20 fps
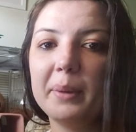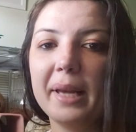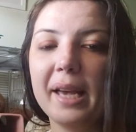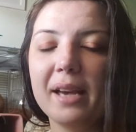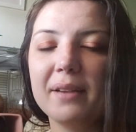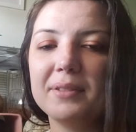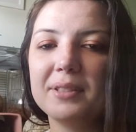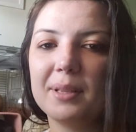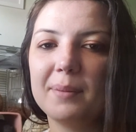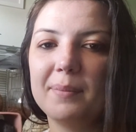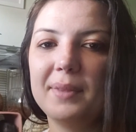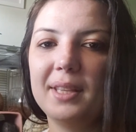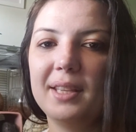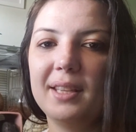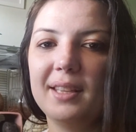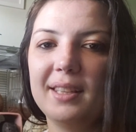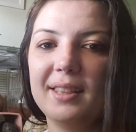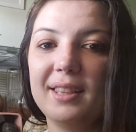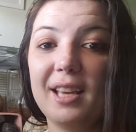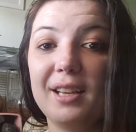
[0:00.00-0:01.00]
we have
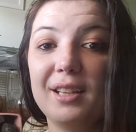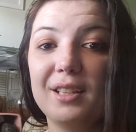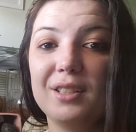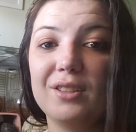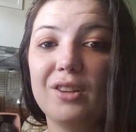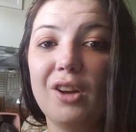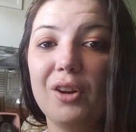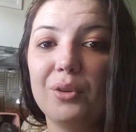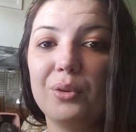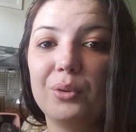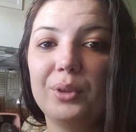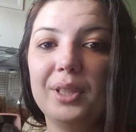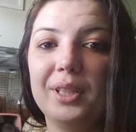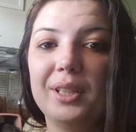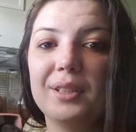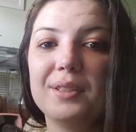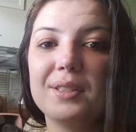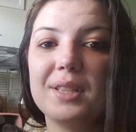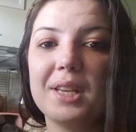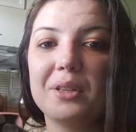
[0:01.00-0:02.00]
something that is not only
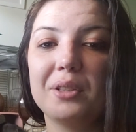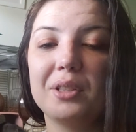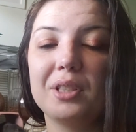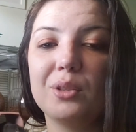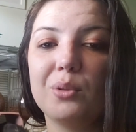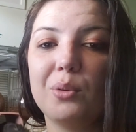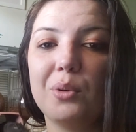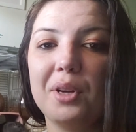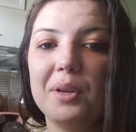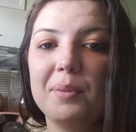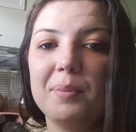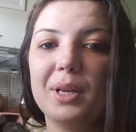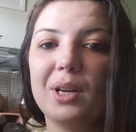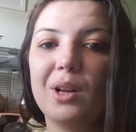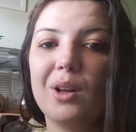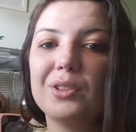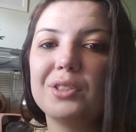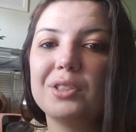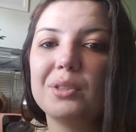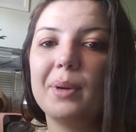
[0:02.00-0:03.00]
considered a toy, but
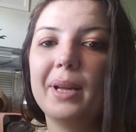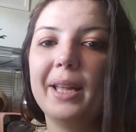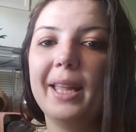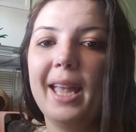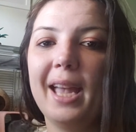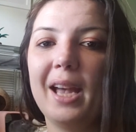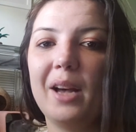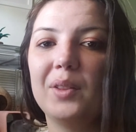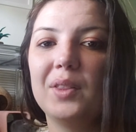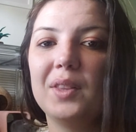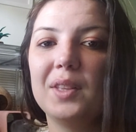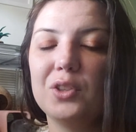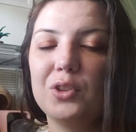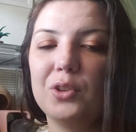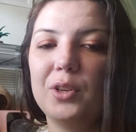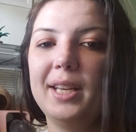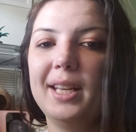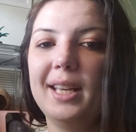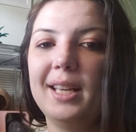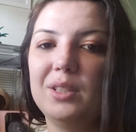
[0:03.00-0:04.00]
also a healthy
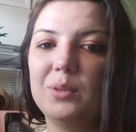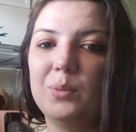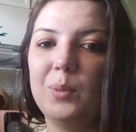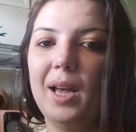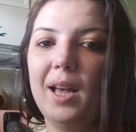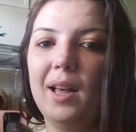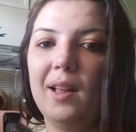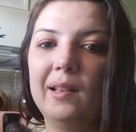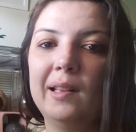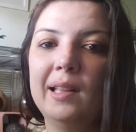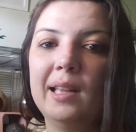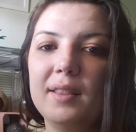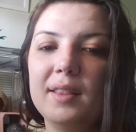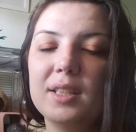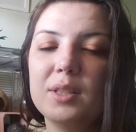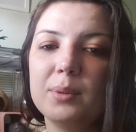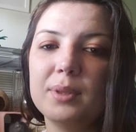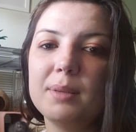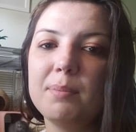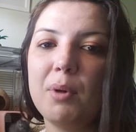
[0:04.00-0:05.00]
treat as well.
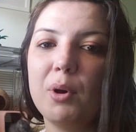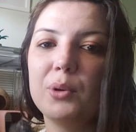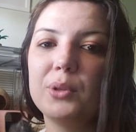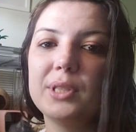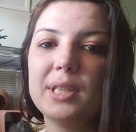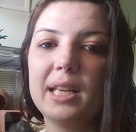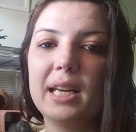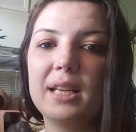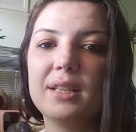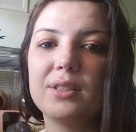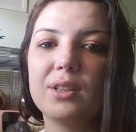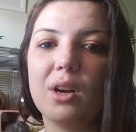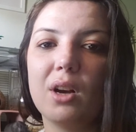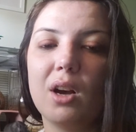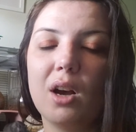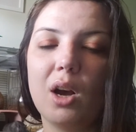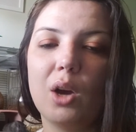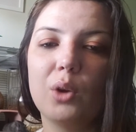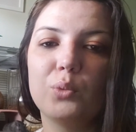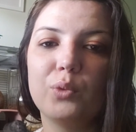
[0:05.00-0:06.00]
This was a post that I
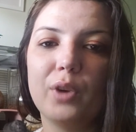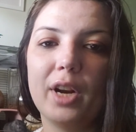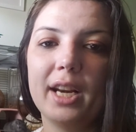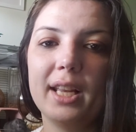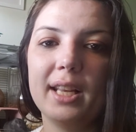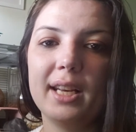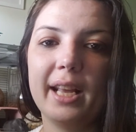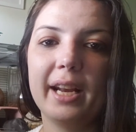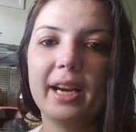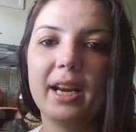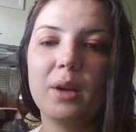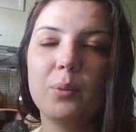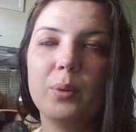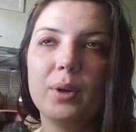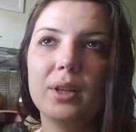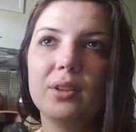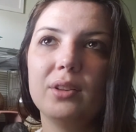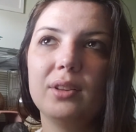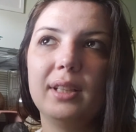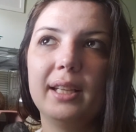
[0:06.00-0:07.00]
saw on Reddit, and I
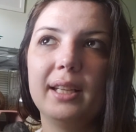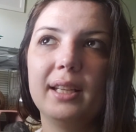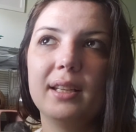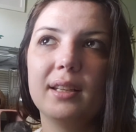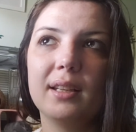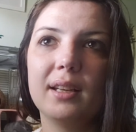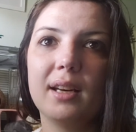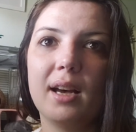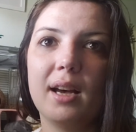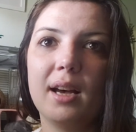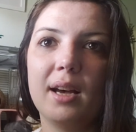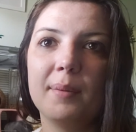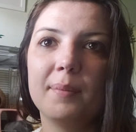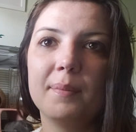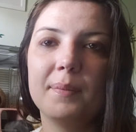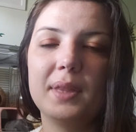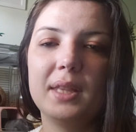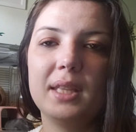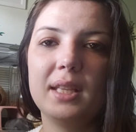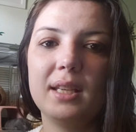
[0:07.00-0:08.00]
will link
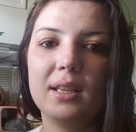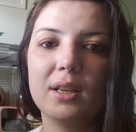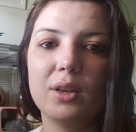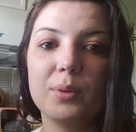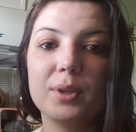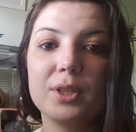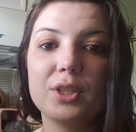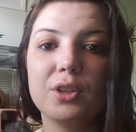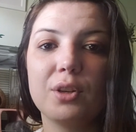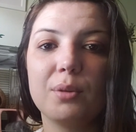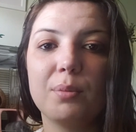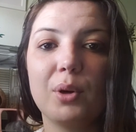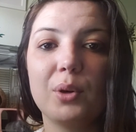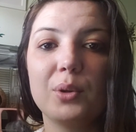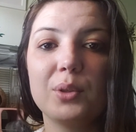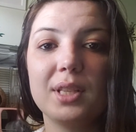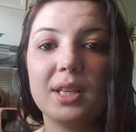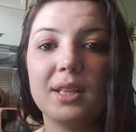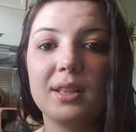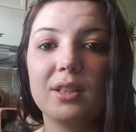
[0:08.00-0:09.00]
the original
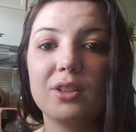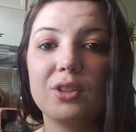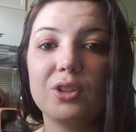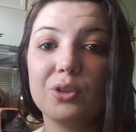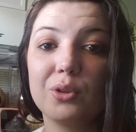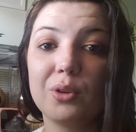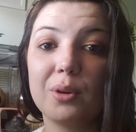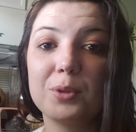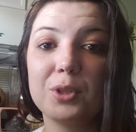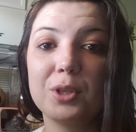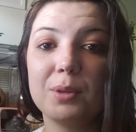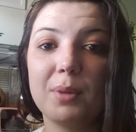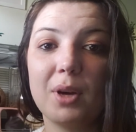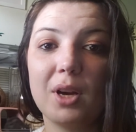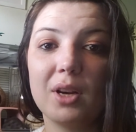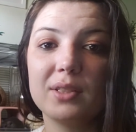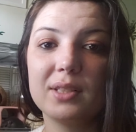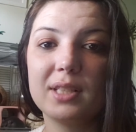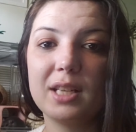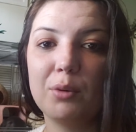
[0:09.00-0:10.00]
post in the description
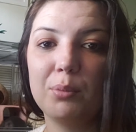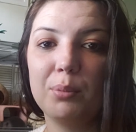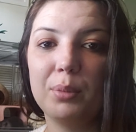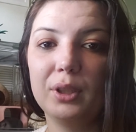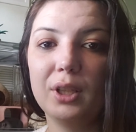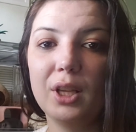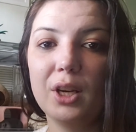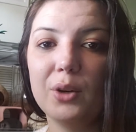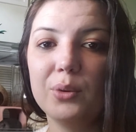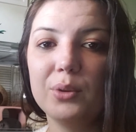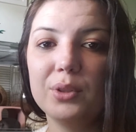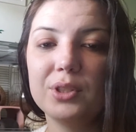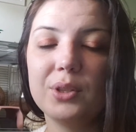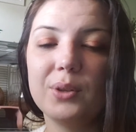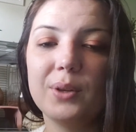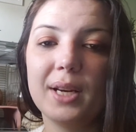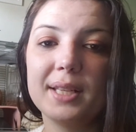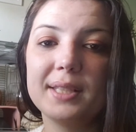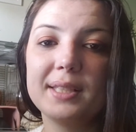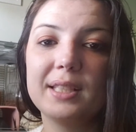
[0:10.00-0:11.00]
box down below, so
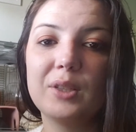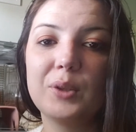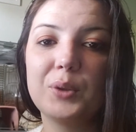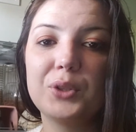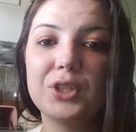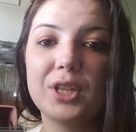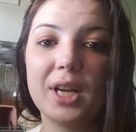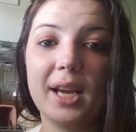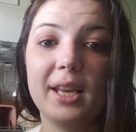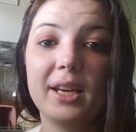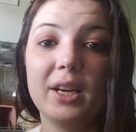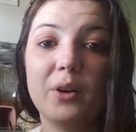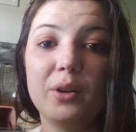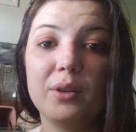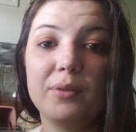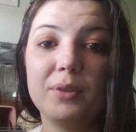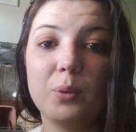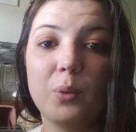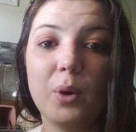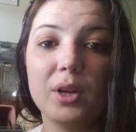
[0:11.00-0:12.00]
you guys can go and check it out
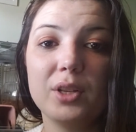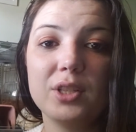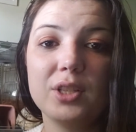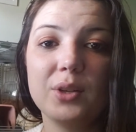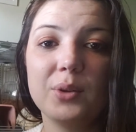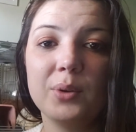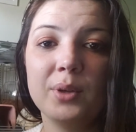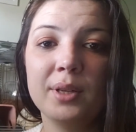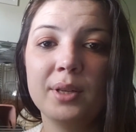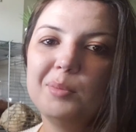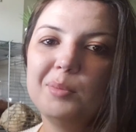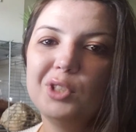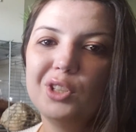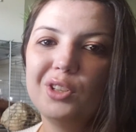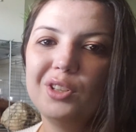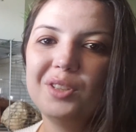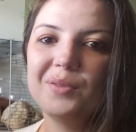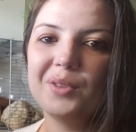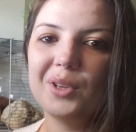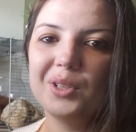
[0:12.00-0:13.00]
if you want to. sure
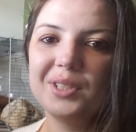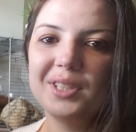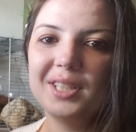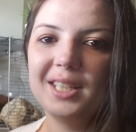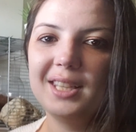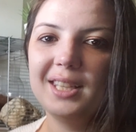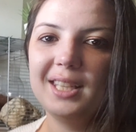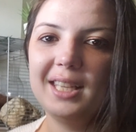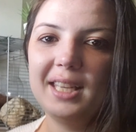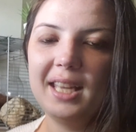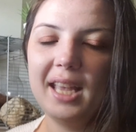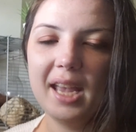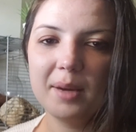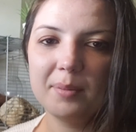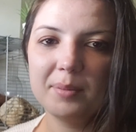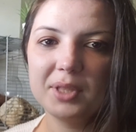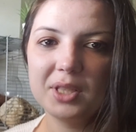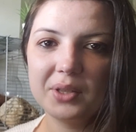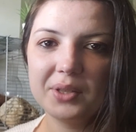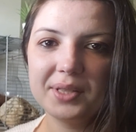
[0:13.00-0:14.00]
you've all seen the
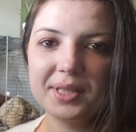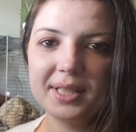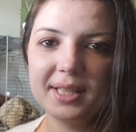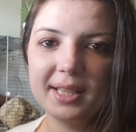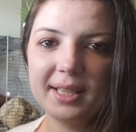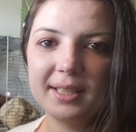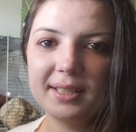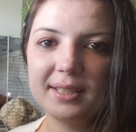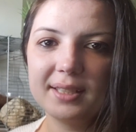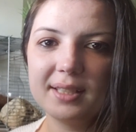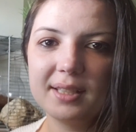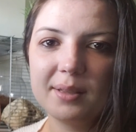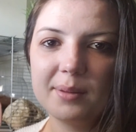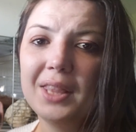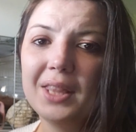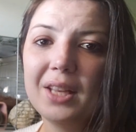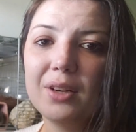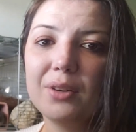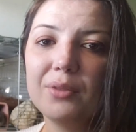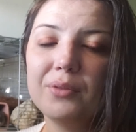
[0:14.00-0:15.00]
hamster sticks
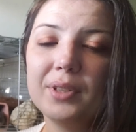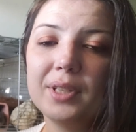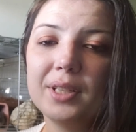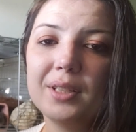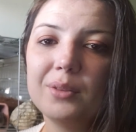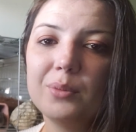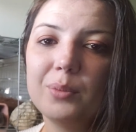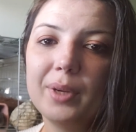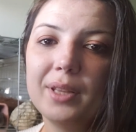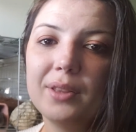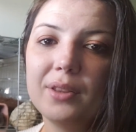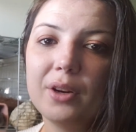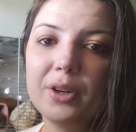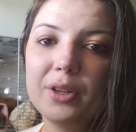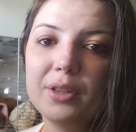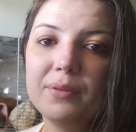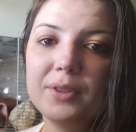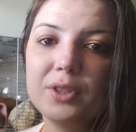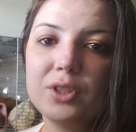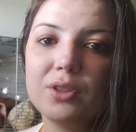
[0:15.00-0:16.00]
that are filled with
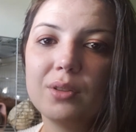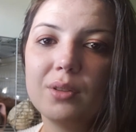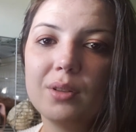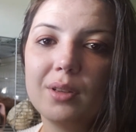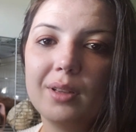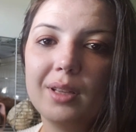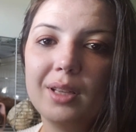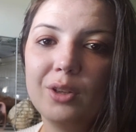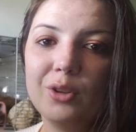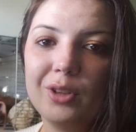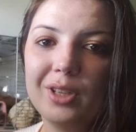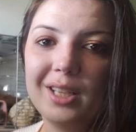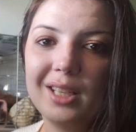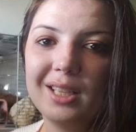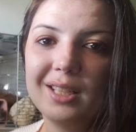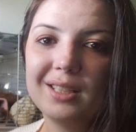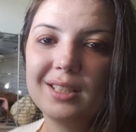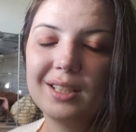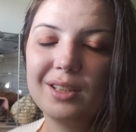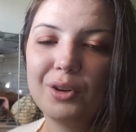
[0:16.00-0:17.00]
artificial
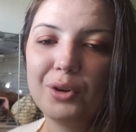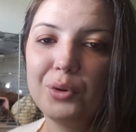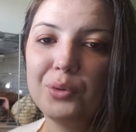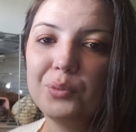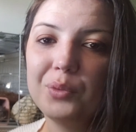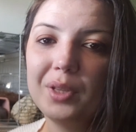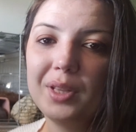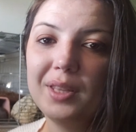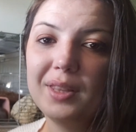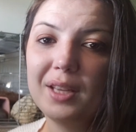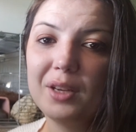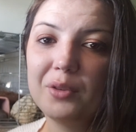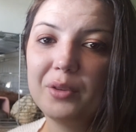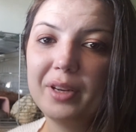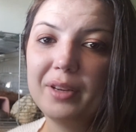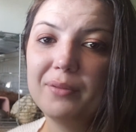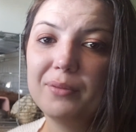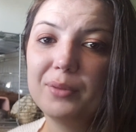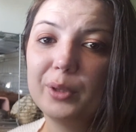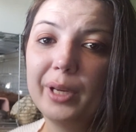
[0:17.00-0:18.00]
ingredients and aren't really that
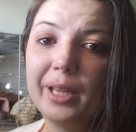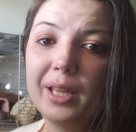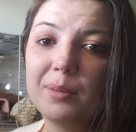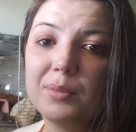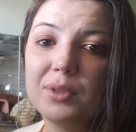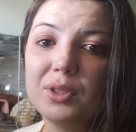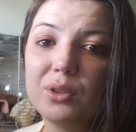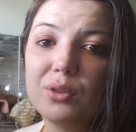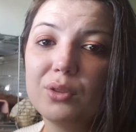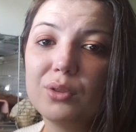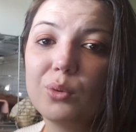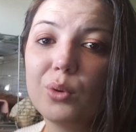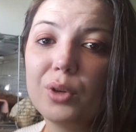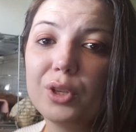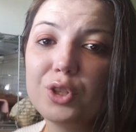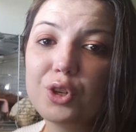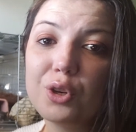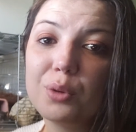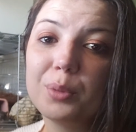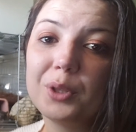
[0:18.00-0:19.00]
great for hamsters or
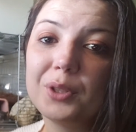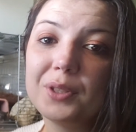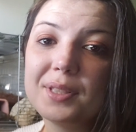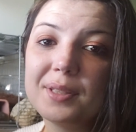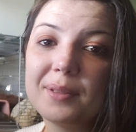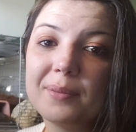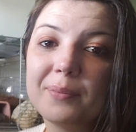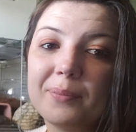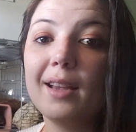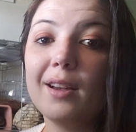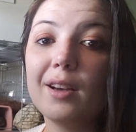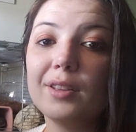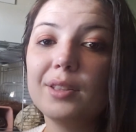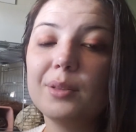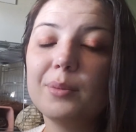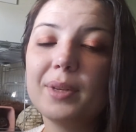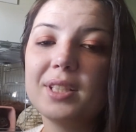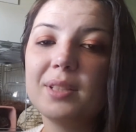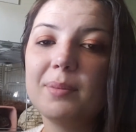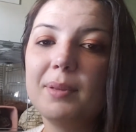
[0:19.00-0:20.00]
gerbils. I got
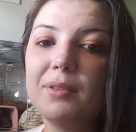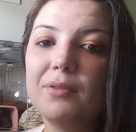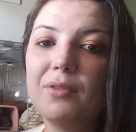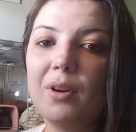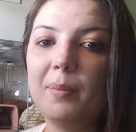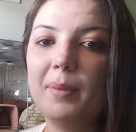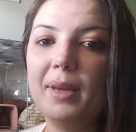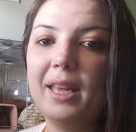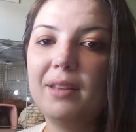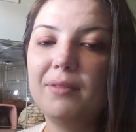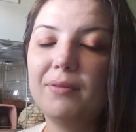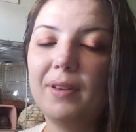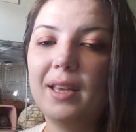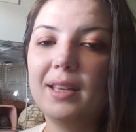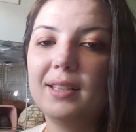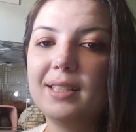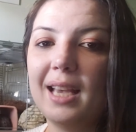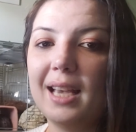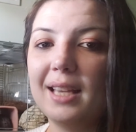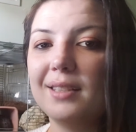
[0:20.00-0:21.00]
the recipe from a
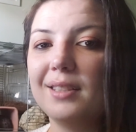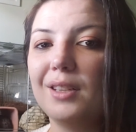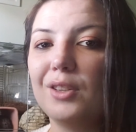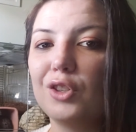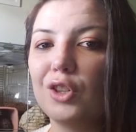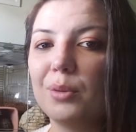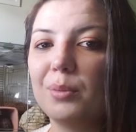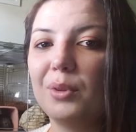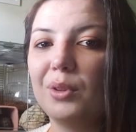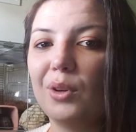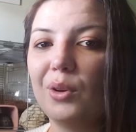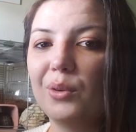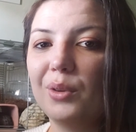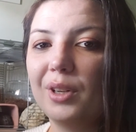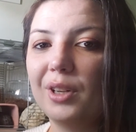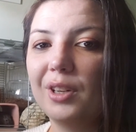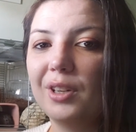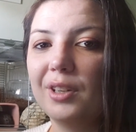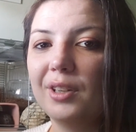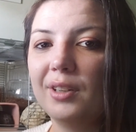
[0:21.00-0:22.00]
fantastic gerbil
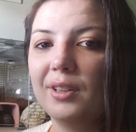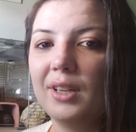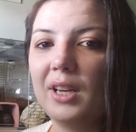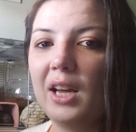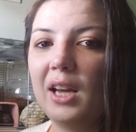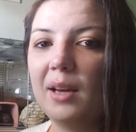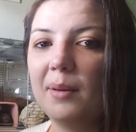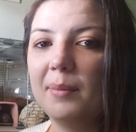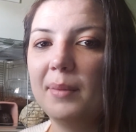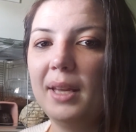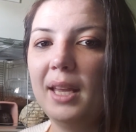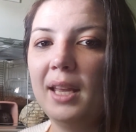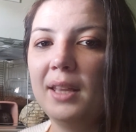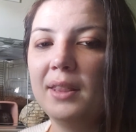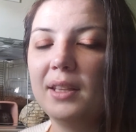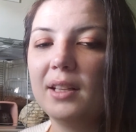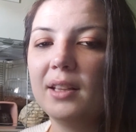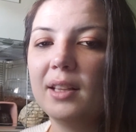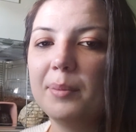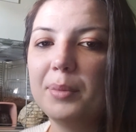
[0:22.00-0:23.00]
owner,
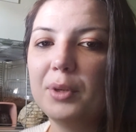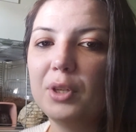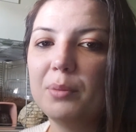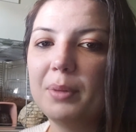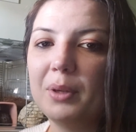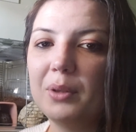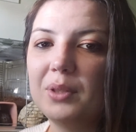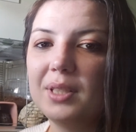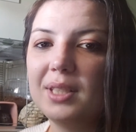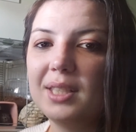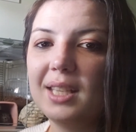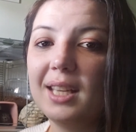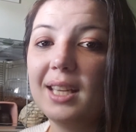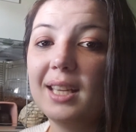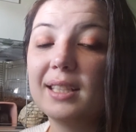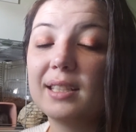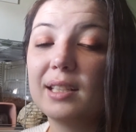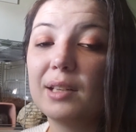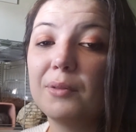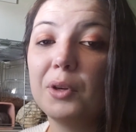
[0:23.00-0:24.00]
and the clip you're about to see
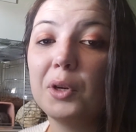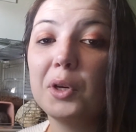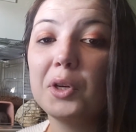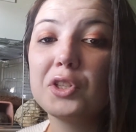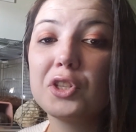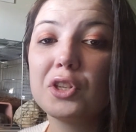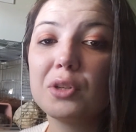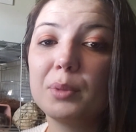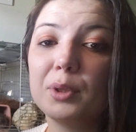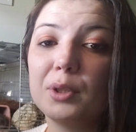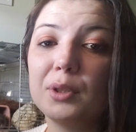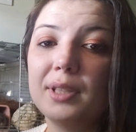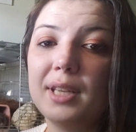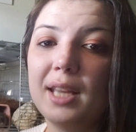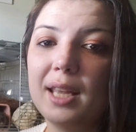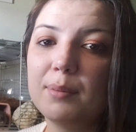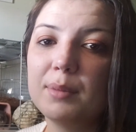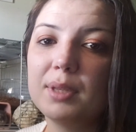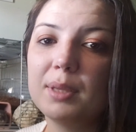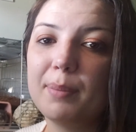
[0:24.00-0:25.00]
is of her gerbil
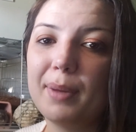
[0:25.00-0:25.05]
named